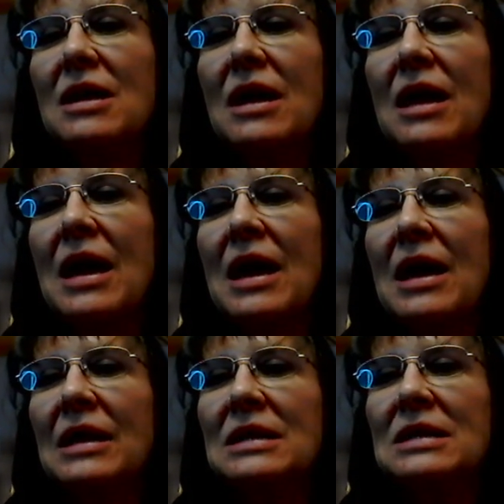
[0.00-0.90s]

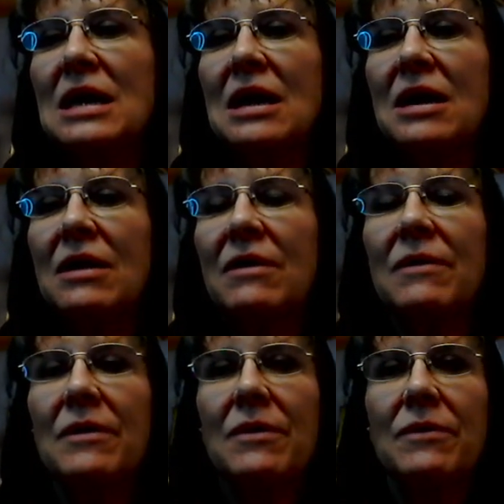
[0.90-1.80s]
And
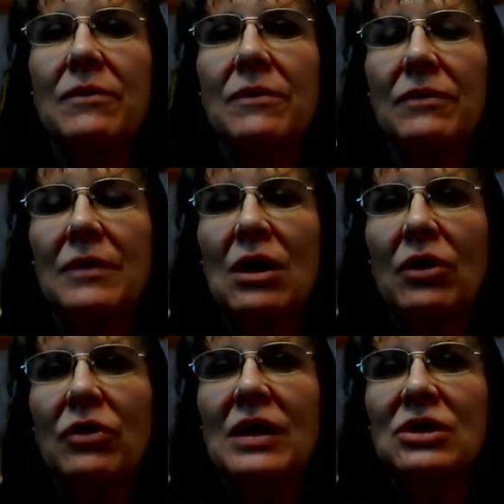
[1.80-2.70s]
there are
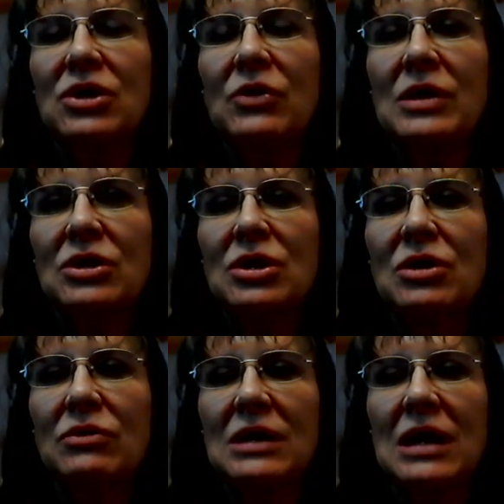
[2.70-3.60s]
things you can
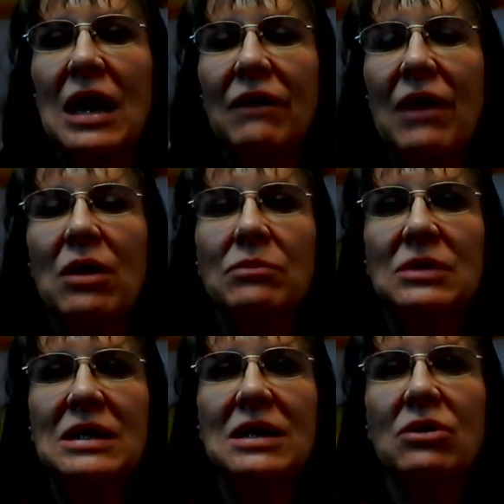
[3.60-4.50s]
do to kind of help
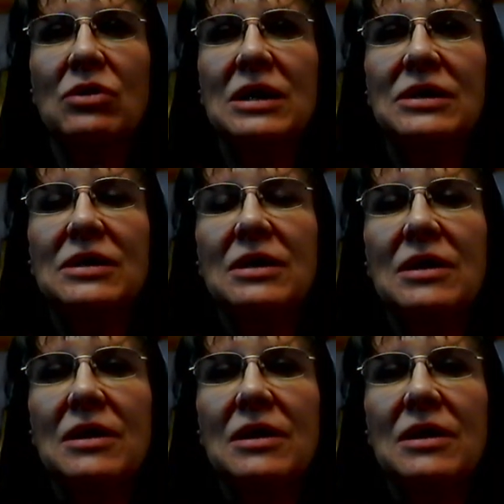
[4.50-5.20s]
decrease